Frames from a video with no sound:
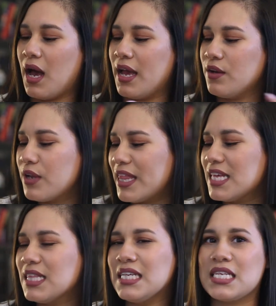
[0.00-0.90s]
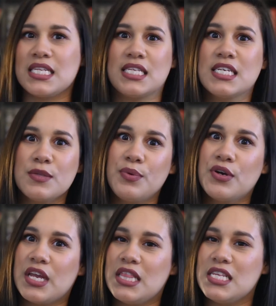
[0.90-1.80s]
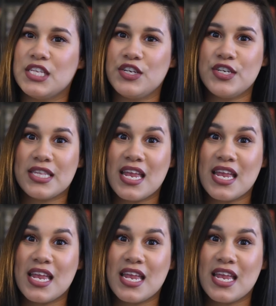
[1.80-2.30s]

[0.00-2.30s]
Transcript: I think like the 6th book in the series,